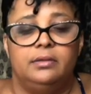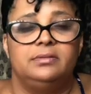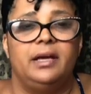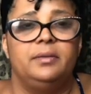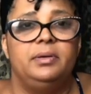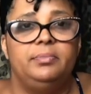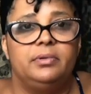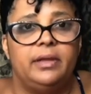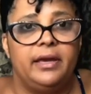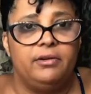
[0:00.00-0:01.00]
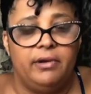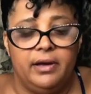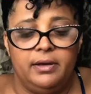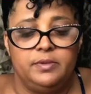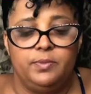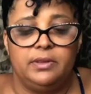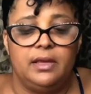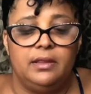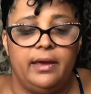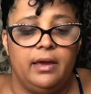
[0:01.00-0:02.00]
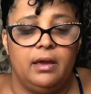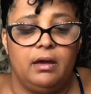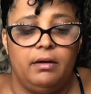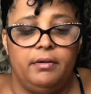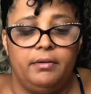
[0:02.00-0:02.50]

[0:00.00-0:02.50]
lot of people like crabs, but they like